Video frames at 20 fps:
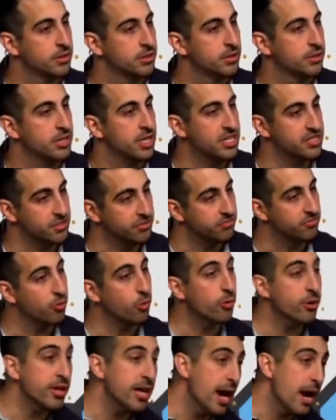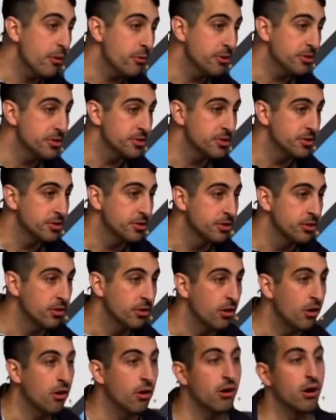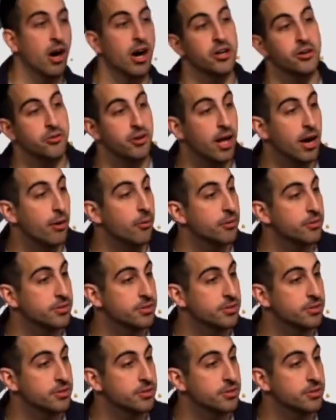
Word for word: Is it 40 hours or 100 hours?